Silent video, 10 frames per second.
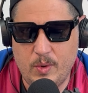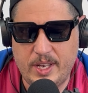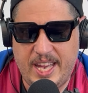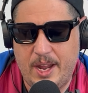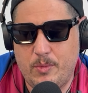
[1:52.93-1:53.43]

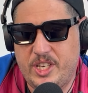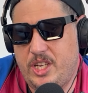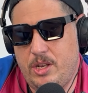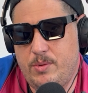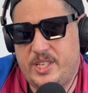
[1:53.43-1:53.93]
can we
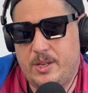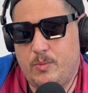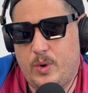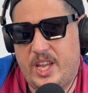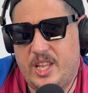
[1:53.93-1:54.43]
use it
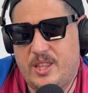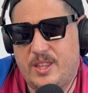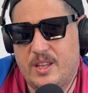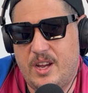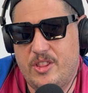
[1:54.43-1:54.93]
with
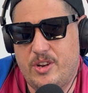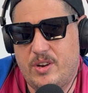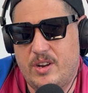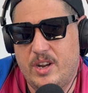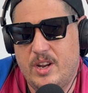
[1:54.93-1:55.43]

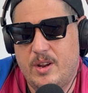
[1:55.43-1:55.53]
other